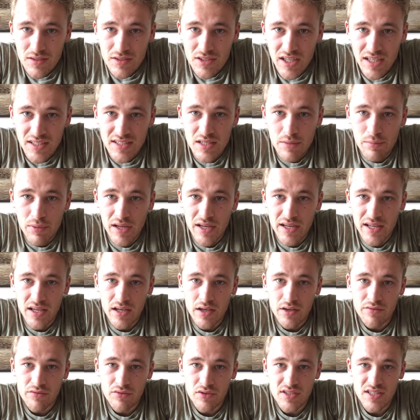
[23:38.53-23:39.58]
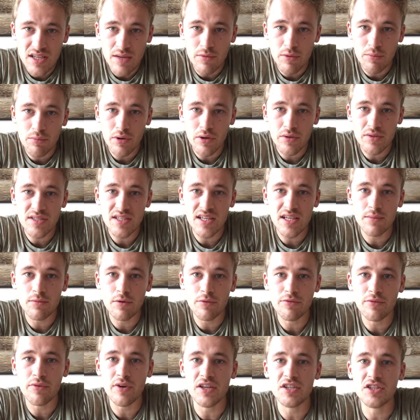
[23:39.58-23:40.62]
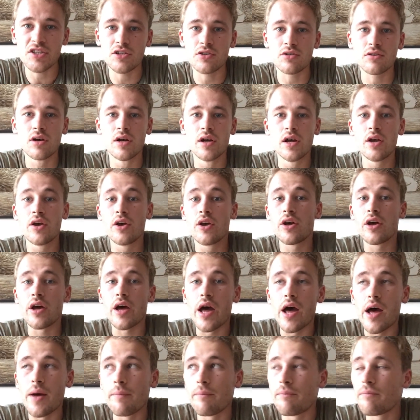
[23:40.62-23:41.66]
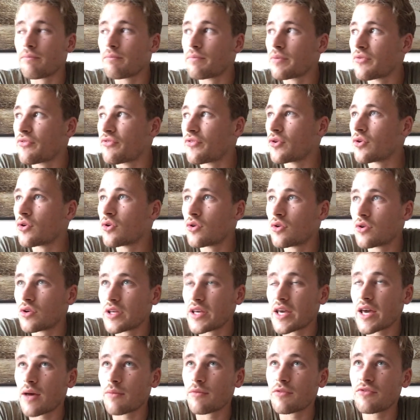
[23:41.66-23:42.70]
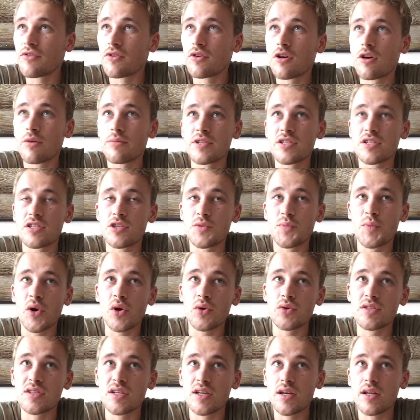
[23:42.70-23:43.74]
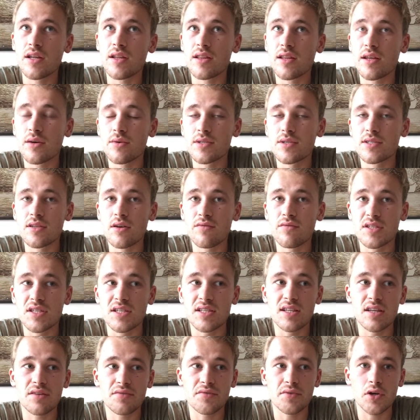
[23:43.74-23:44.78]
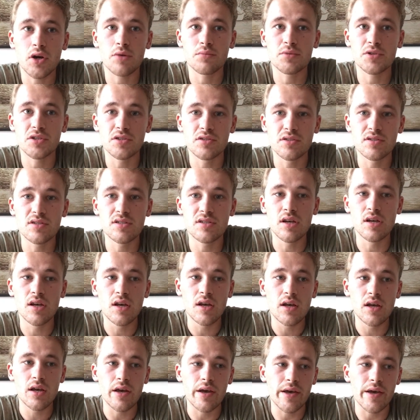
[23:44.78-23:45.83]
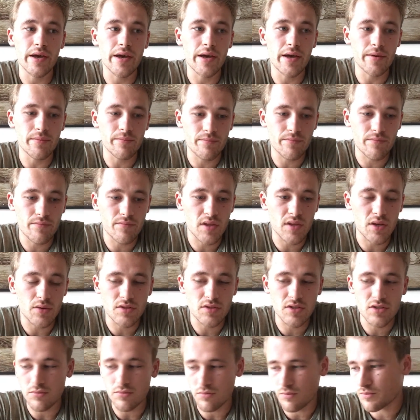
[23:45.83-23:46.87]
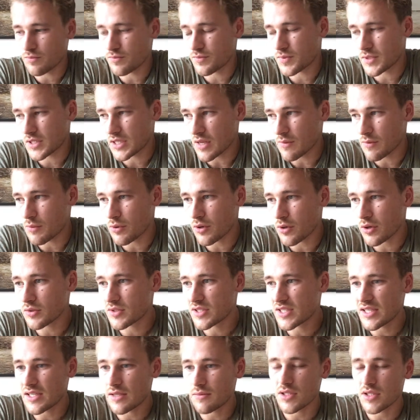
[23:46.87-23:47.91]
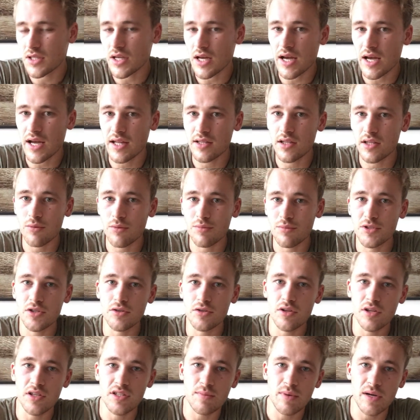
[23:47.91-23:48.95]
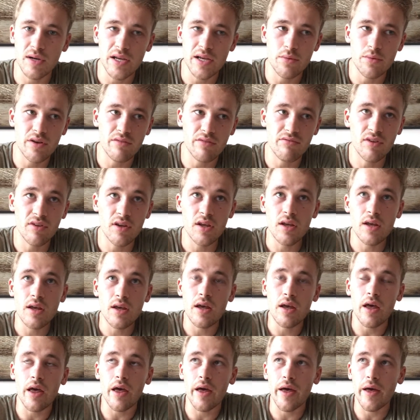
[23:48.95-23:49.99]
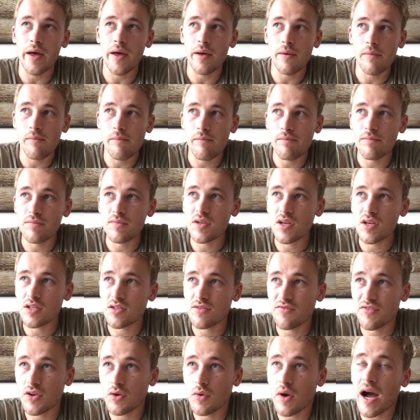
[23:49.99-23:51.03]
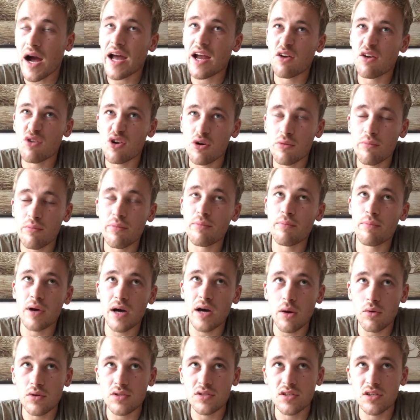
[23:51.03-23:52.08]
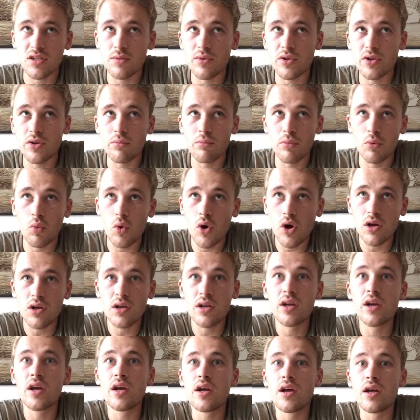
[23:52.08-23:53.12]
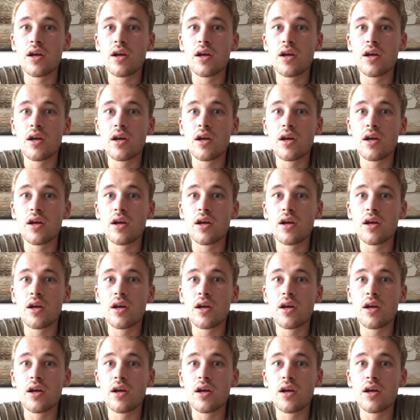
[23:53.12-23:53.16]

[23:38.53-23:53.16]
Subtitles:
Chance to play in England for a semi-pro team or professional? Before coming to Gibraltar, there was obviously different options. There was some semi-pro teams that I had the opportunity to play with. A few higher up, but I wasn't going to be number one.